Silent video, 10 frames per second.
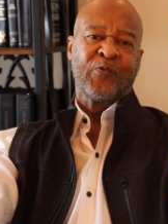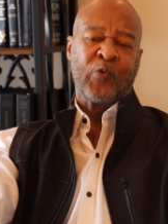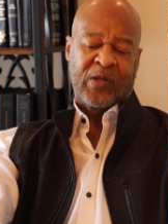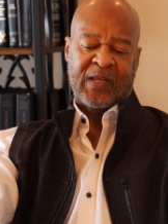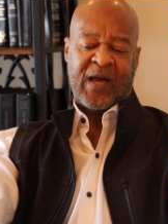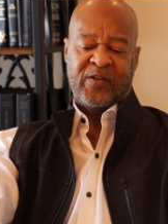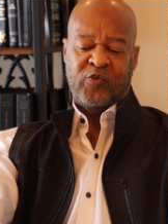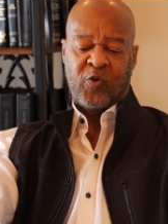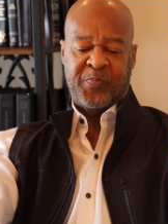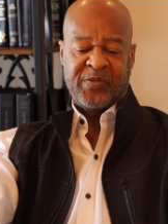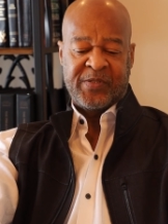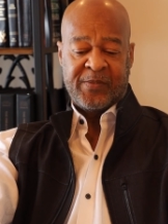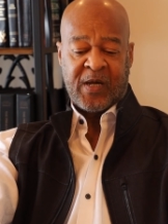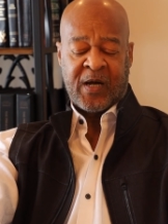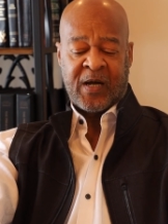realize your
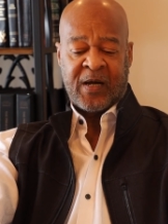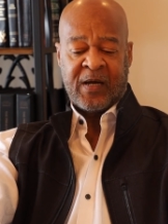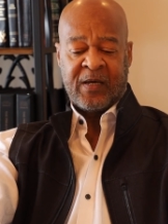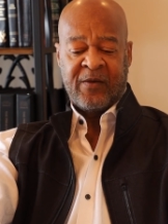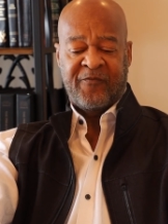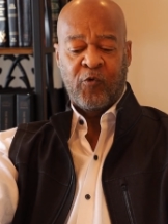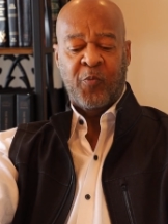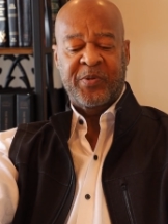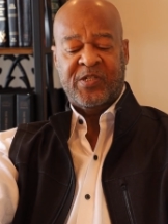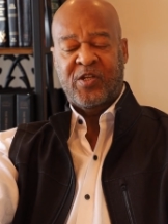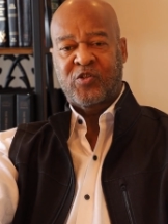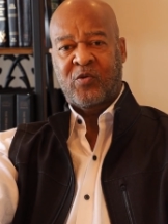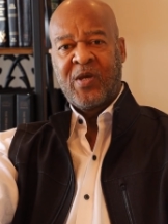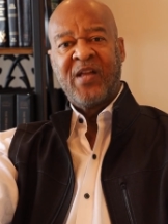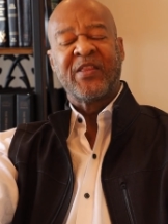uh, full
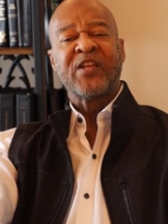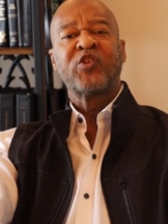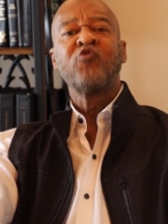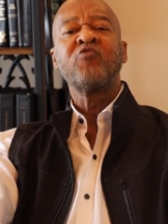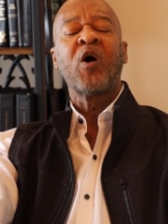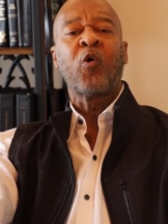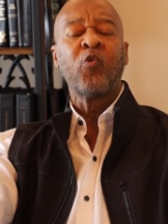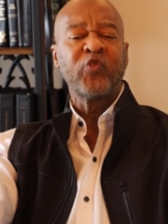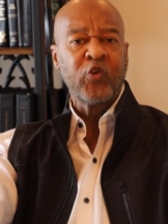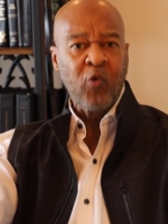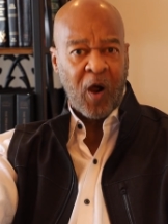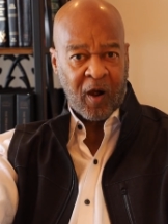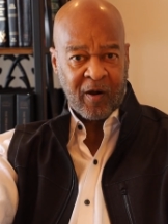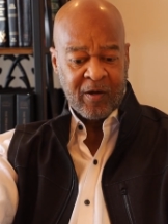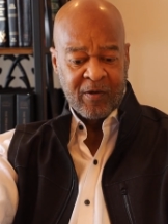potential, that you know who you
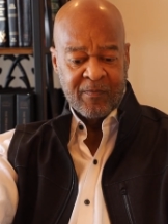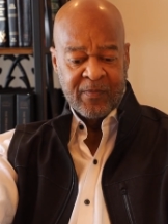are.